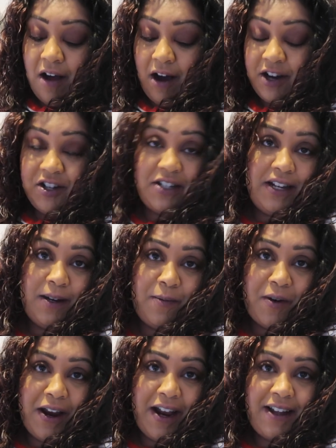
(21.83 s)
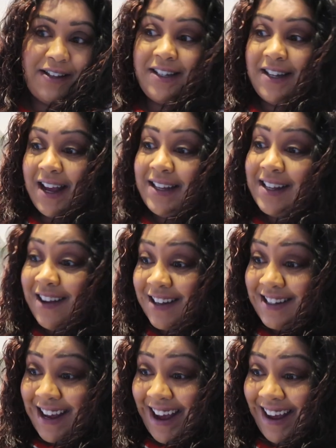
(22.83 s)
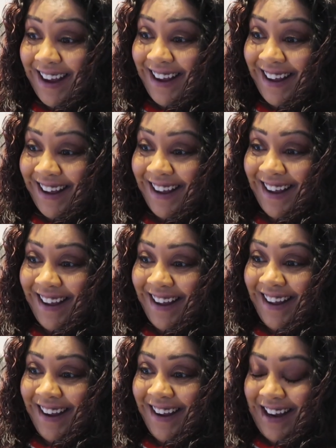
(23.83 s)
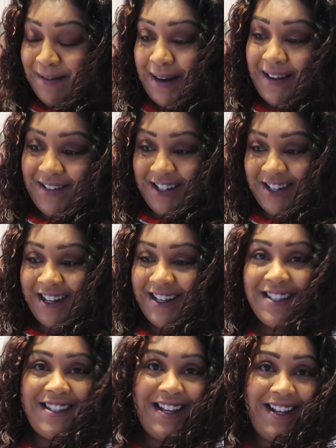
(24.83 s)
I just need a break. So today is the last day. Mm. Can you believe it, Jess?